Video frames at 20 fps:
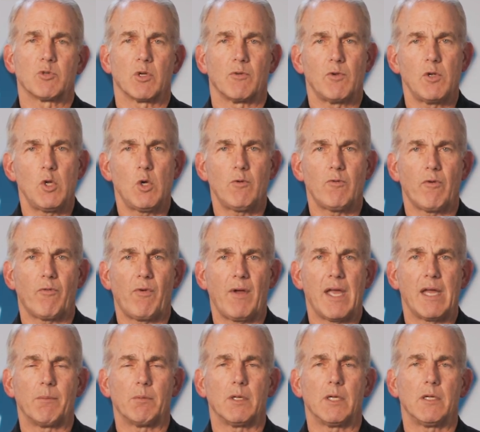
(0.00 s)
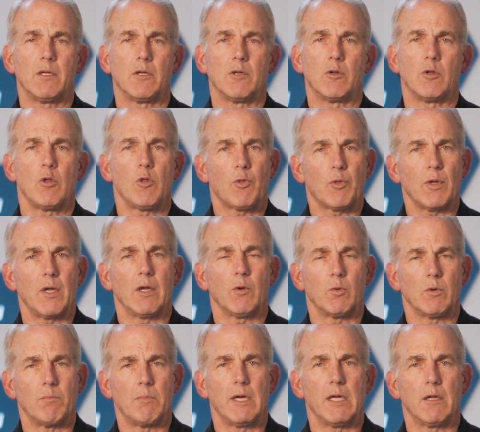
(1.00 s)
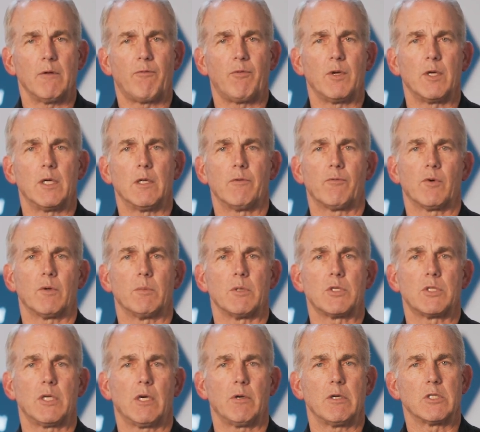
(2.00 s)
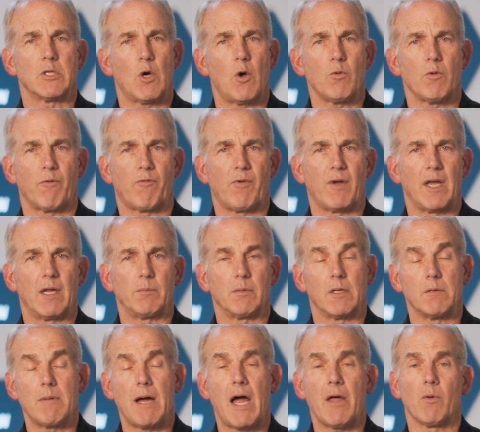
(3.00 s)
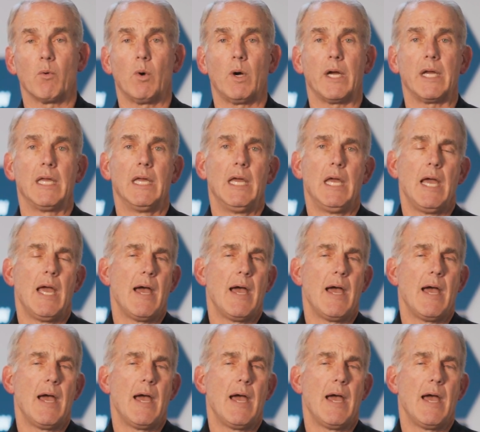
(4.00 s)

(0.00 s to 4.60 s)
So if you know of a family who you think would benefit from a series on the family, and by the way,